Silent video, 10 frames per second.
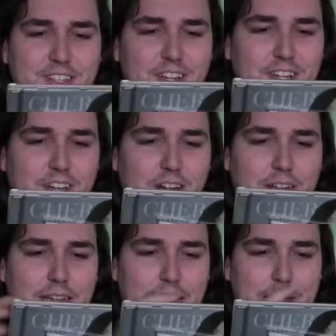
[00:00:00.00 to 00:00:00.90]
a song
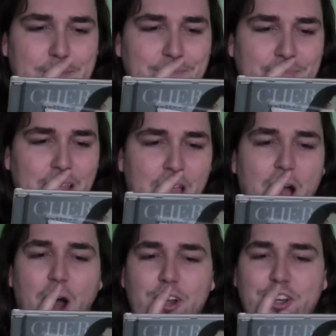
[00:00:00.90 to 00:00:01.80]
called
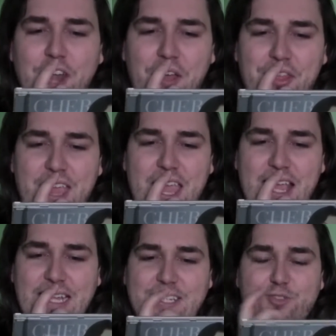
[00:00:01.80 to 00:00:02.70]
All or
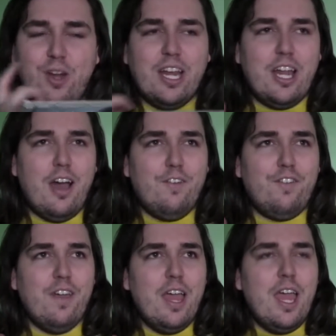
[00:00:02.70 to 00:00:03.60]
Nothing and Strong Enough.